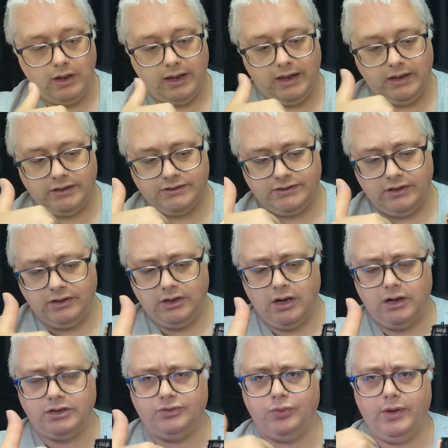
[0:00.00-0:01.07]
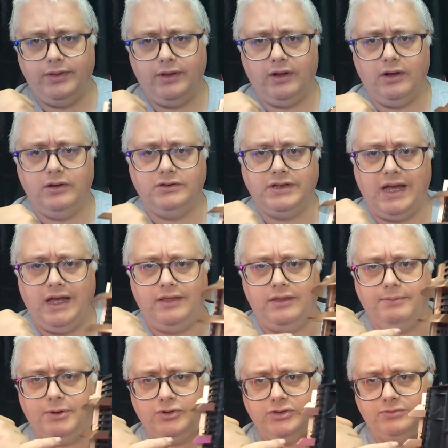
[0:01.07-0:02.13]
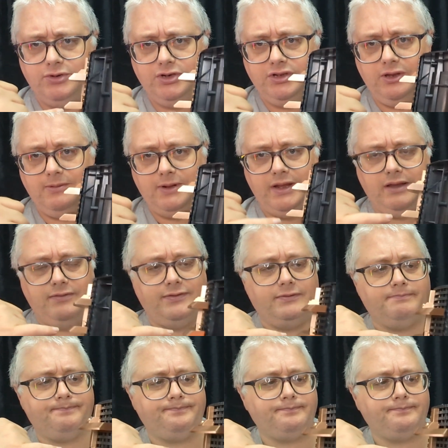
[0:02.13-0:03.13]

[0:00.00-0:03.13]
is the last one that goes at the bottom, I do believe.